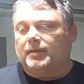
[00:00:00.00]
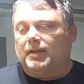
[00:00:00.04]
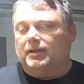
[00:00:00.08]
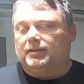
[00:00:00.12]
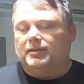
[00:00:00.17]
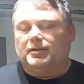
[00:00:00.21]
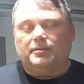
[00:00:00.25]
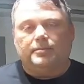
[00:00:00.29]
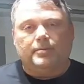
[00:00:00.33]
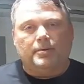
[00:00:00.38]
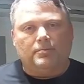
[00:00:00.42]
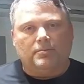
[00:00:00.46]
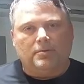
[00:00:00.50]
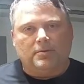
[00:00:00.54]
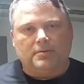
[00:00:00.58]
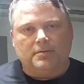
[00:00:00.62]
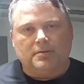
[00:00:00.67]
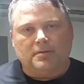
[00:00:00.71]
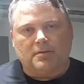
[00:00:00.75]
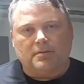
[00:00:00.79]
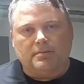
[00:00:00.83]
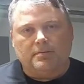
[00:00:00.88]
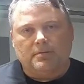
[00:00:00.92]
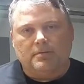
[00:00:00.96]
a little bit more
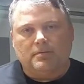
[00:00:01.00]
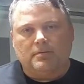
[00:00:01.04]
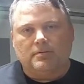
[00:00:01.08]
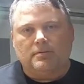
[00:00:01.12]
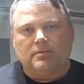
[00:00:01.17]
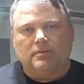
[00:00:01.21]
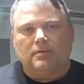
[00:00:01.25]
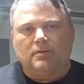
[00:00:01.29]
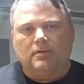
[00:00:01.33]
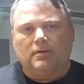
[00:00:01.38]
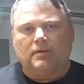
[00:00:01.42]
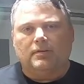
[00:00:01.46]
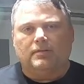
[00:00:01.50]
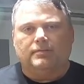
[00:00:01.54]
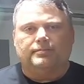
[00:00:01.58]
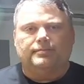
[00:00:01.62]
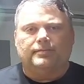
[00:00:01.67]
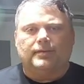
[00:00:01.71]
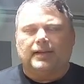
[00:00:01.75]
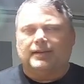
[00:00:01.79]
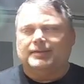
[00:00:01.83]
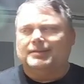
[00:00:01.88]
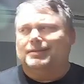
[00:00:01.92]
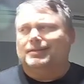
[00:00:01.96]
durable, or
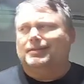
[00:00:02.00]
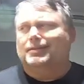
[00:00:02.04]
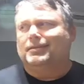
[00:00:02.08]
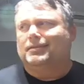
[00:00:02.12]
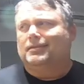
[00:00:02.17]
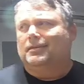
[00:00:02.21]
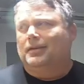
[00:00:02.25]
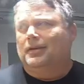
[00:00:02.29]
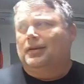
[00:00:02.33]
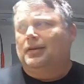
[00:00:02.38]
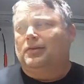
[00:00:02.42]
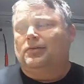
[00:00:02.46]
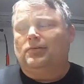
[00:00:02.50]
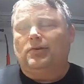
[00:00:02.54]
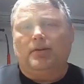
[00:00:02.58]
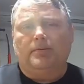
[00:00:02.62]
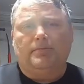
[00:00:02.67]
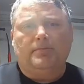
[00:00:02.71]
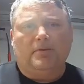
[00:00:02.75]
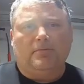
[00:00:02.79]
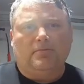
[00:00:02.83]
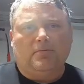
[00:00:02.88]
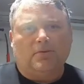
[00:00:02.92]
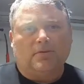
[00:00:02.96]
actually quite a
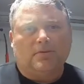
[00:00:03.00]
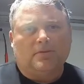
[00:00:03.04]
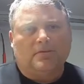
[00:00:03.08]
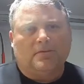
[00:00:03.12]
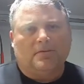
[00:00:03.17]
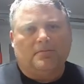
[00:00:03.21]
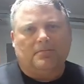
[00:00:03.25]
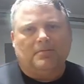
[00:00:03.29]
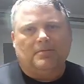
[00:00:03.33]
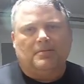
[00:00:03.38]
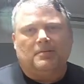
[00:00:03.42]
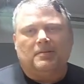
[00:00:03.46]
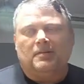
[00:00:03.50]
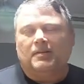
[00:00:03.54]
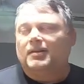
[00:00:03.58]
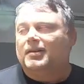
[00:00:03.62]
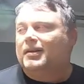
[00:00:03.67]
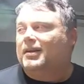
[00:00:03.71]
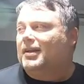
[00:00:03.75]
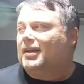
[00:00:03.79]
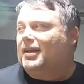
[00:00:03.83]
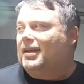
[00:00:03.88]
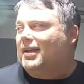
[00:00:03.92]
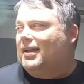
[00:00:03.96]
bit more durable.
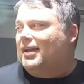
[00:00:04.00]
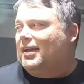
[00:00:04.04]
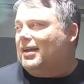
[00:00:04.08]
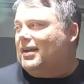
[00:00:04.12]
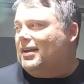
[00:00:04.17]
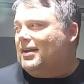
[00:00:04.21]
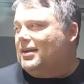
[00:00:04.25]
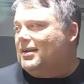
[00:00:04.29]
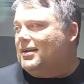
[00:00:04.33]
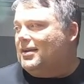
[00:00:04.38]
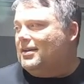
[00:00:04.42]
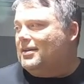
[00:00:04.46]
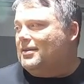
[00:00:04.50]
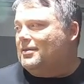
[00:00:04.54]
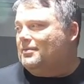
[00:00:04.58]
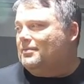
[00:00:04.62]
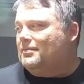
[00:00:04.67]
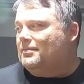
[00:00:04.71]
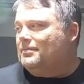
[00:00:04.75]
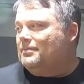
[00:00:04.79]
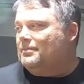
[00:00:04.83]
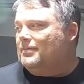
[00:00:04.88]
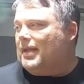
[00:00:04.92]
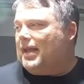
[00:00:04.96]

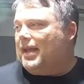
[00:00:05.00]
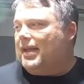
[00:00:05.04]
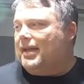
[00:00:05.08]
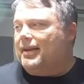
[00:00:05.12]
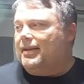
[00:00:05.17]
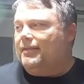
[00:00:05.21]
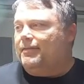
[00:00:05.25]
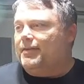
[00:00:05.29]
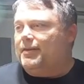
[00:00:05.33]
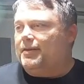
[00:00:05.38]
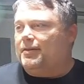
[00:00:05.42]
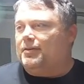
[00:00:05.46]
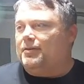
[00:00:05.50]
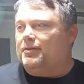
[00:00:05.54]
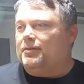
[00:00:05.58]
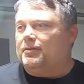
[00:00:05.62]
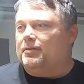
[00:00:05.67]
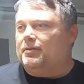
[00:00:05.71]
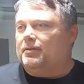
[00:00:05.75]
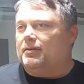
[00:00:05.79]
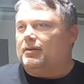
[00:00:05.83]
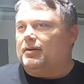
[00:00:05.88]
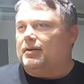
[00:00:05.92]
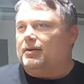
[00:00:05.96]
And if
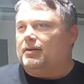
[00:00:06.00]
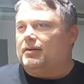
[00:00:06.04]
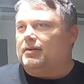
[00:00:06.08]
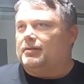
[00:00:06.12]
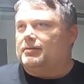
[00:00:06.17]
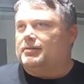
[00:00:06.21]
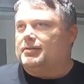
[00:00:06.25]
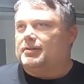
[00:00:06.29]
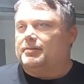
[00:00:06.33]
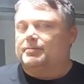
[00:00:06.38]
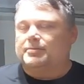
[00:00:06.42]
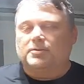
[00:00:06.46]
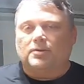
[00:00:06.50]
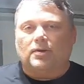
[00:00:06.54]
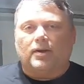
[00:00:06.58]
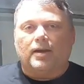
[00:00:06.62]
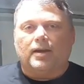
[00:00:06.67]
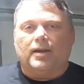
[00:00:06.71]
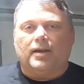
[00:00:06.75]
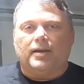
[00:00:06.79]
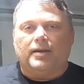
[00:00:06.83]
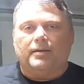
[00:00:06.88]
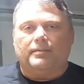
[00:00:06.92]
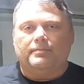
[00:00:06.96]
you
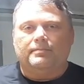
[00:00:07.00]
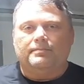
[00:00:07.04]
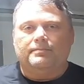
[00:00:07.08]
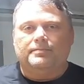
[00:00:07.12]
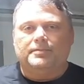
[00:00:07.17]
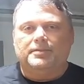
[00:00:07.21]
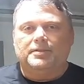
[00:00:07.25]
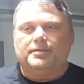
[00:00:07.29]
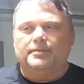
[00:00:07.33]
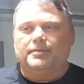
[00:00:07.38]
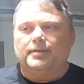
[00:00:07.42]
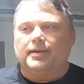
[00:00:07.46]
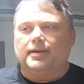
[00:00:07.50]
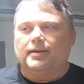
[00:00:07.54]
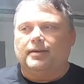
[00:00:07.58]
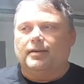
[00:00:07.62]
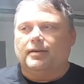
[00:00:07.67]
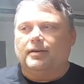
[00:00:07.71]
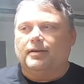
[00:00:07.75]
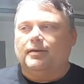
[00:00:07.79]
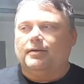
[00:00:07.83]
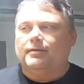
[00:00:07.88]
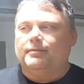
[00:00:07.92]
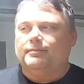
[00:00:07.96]
subscribe to
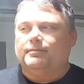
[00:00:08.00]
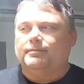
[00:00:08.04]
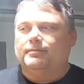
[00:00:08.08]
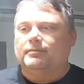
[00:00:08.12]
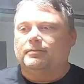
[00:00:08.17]
their